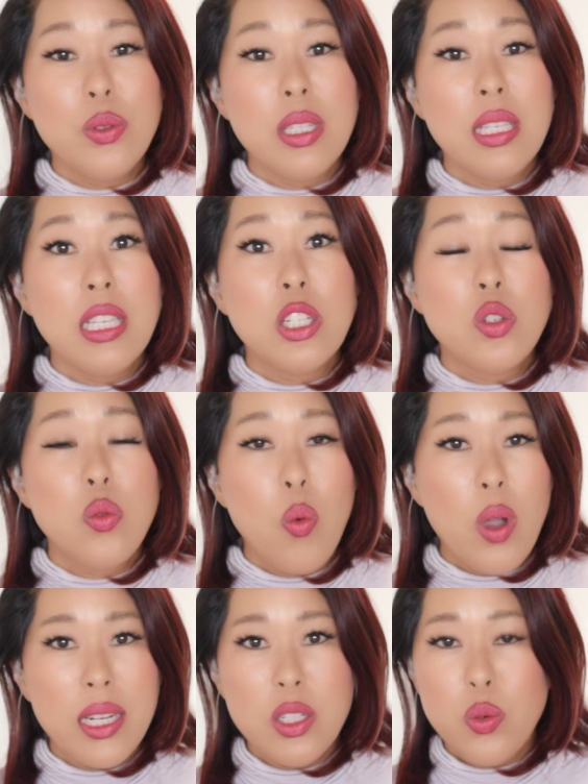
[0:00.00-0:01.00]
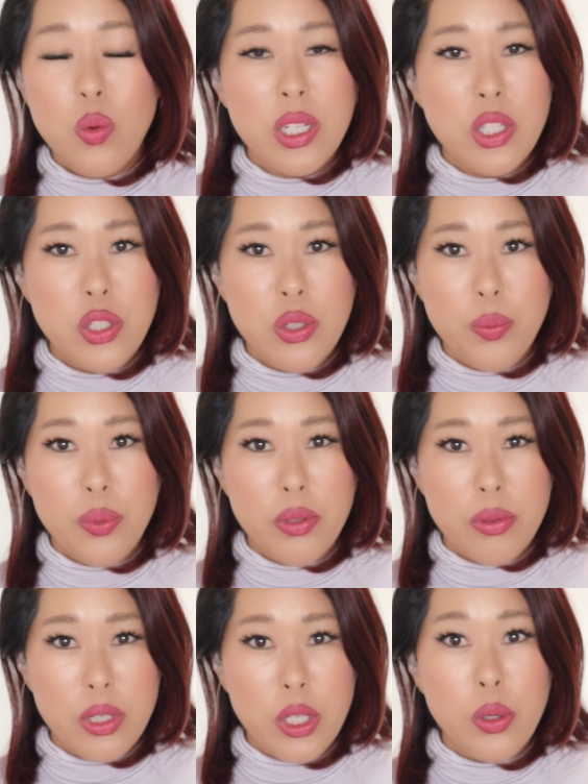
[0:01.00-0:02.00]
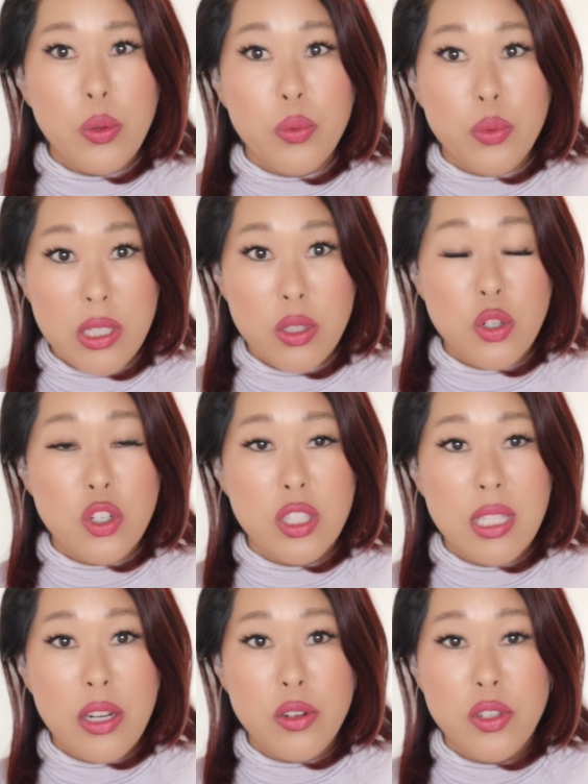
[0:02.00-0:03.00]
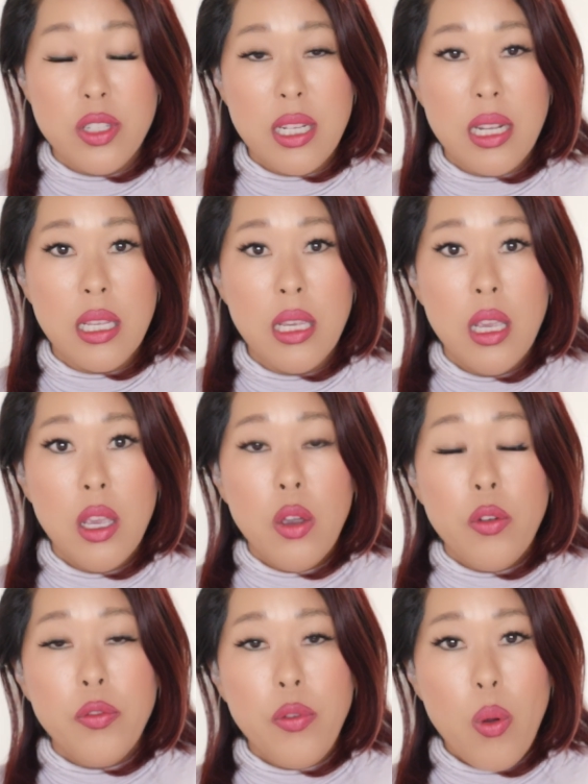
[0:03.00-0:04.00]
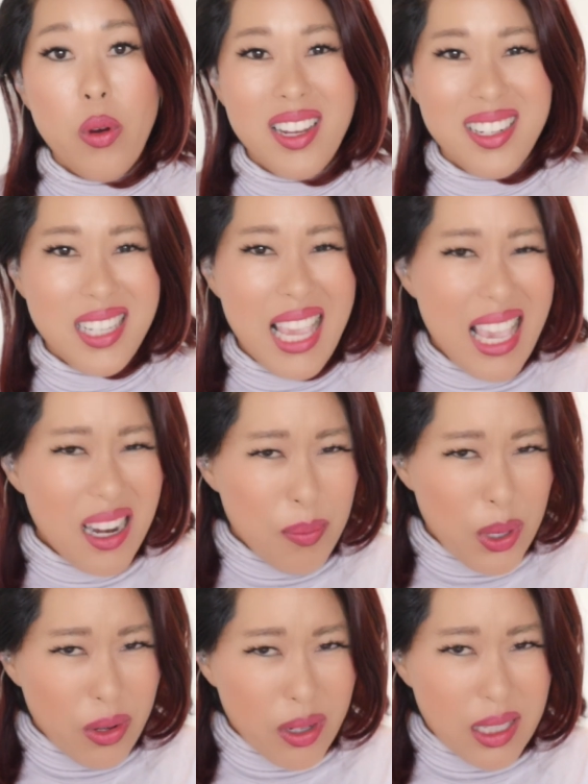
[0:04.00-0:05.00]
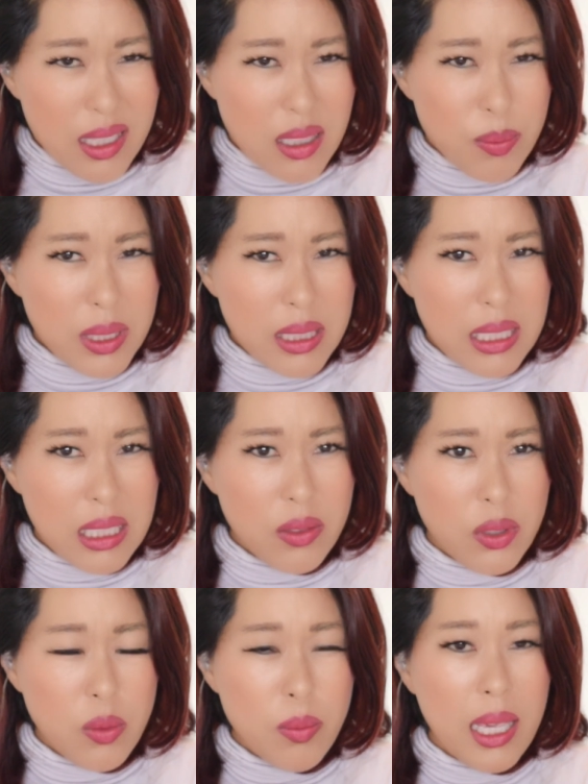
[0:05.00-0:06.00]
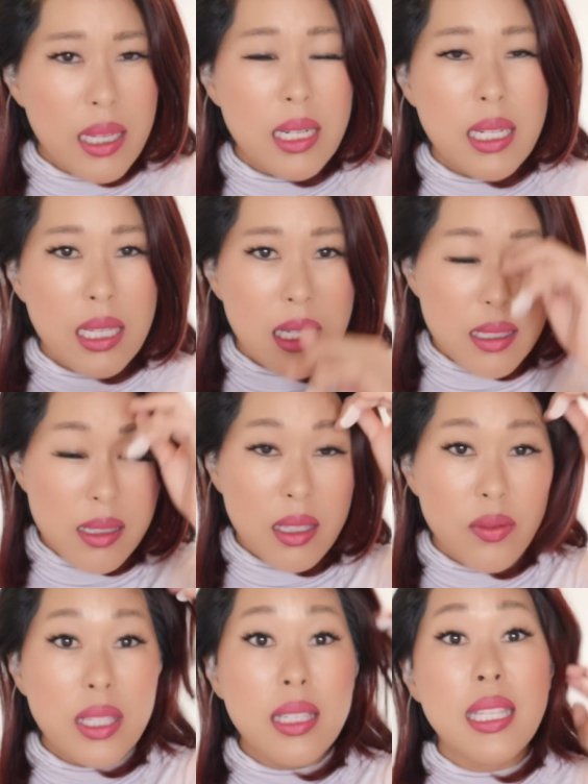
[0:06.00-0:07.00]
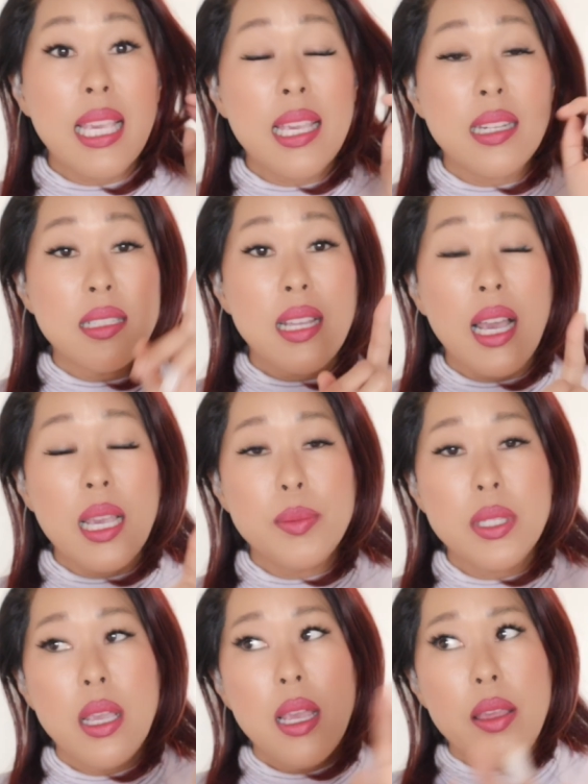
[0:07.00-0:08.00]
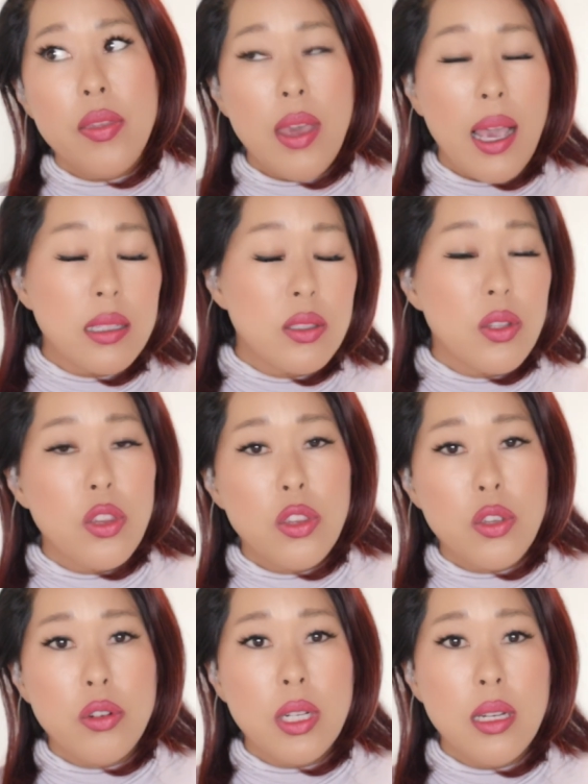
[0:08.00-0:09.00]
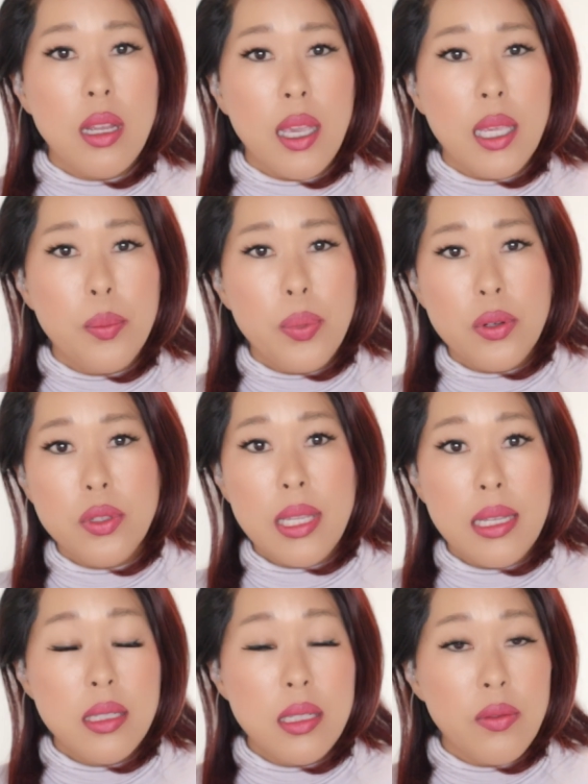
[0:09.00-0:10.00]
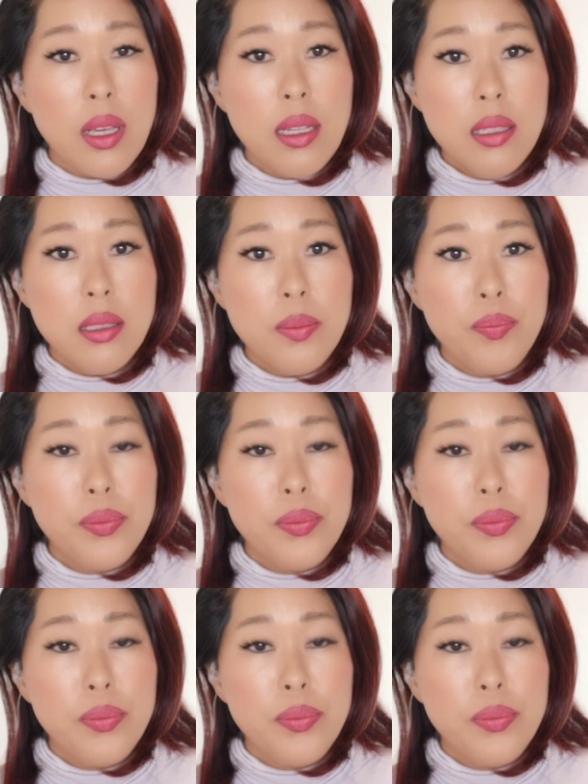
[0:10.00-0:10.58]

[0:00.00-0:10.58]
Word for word: the twenty twenty-two Pew Research Center study, four in ten Americans believe humanity is living in the end times. That's thirty-nine percent of us.